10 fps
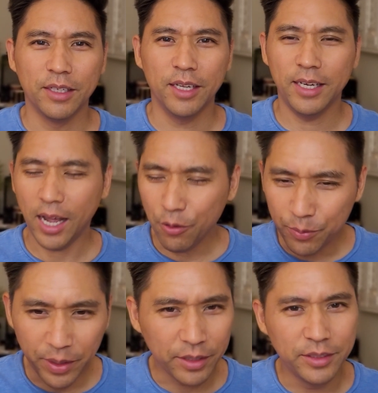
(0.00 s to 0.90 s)
and I would
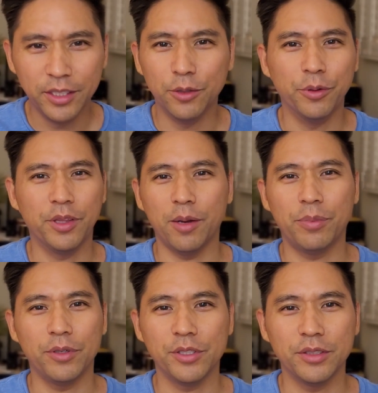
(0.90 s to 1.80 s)
make a deal with that
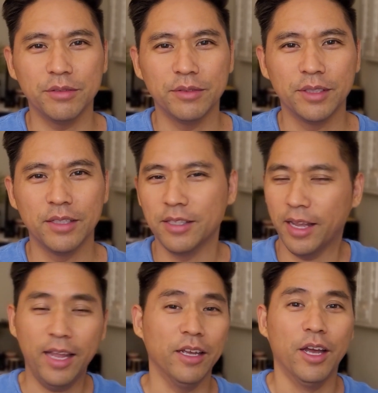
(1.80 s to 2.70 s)
person and say,
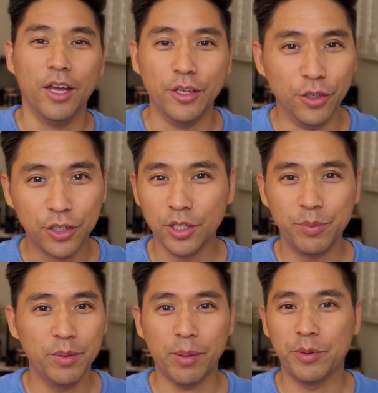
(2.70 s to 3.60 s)
hey, you're gonna
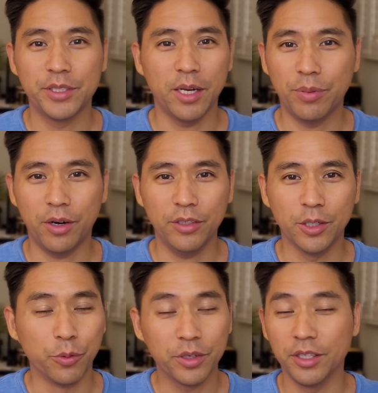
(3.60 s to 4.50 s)
be my pretend partner
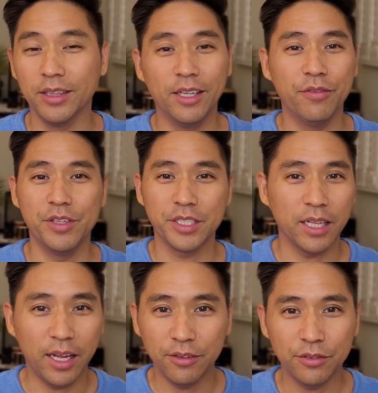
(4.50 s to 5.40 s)
and we're gonna live this
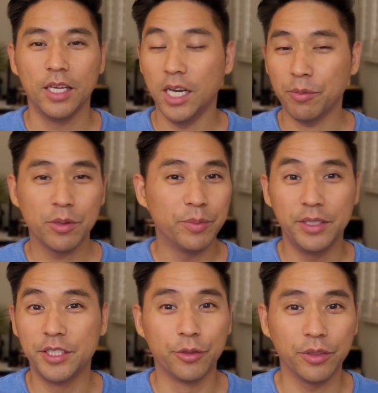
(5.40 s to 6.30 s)
life and I'm gonna be
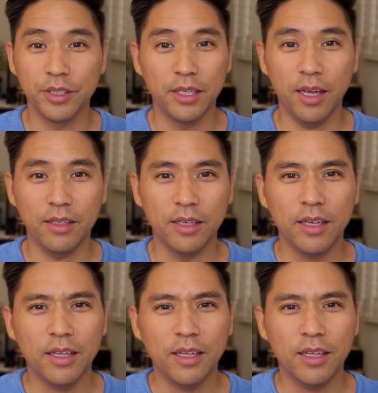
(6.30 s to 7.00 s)
secretly gay.